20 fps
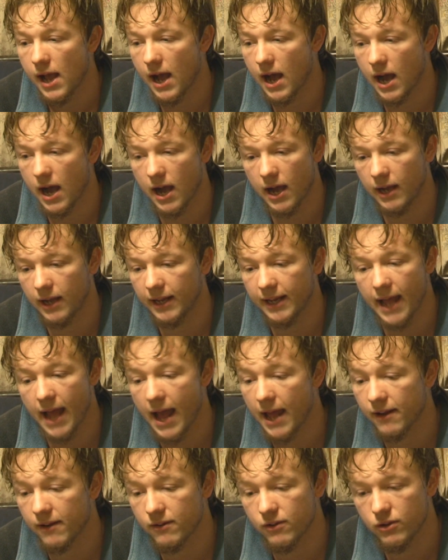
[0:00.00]
It
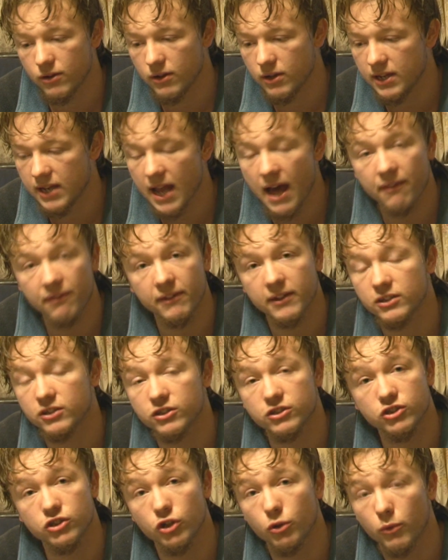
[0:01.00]
had nothing
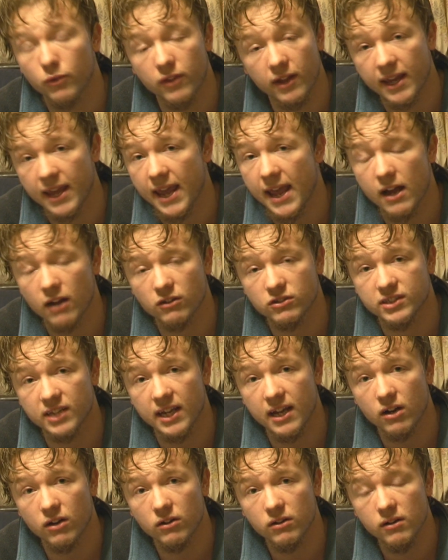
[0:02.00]
to do with the
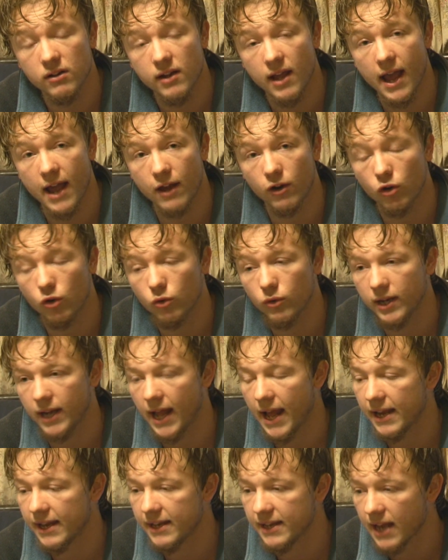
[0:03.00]
countdown at all. It
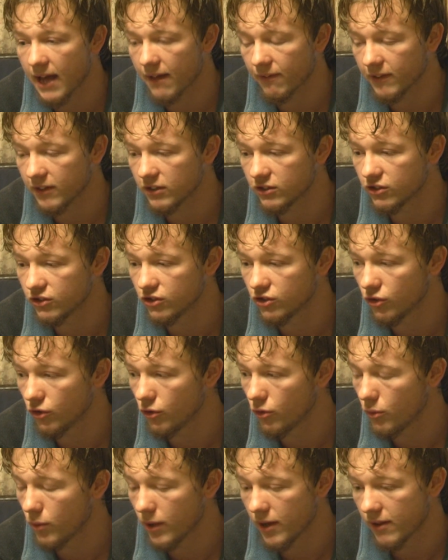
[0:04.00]
had nothing to
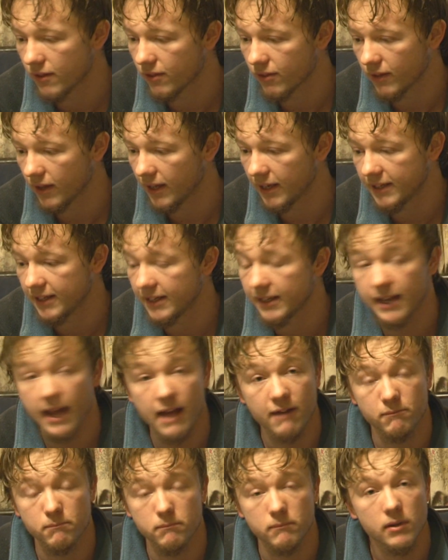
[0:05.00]
do with, it didn't
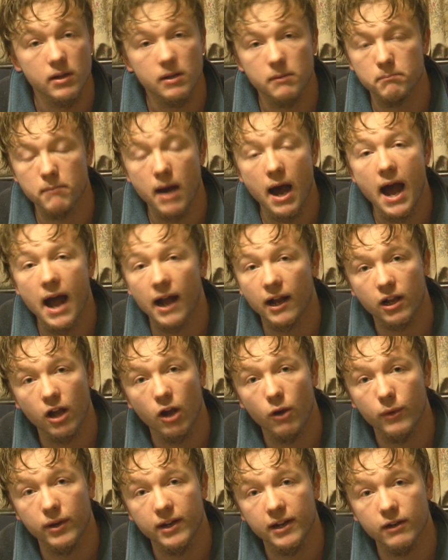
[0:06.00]
have
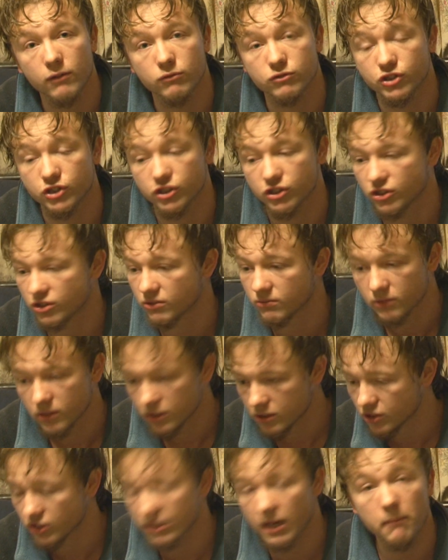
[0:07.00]
Marco in it. It was just
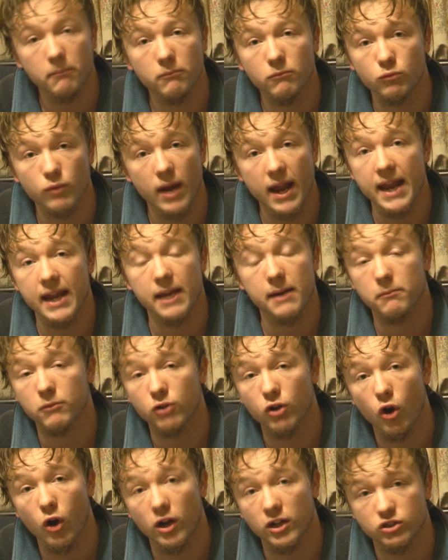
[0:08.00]
some random
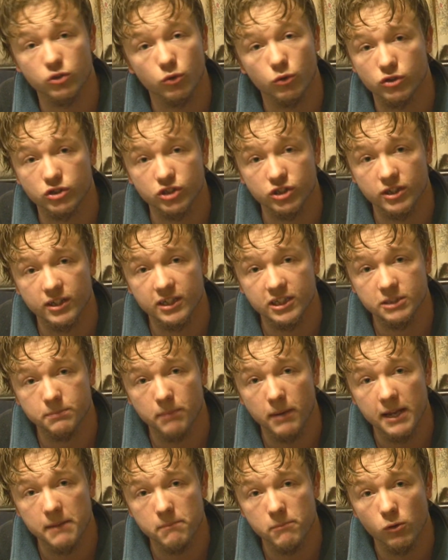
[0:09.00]
guy torturing these
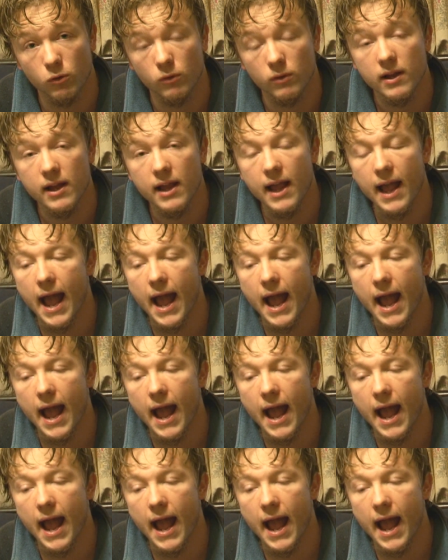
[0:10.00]
people.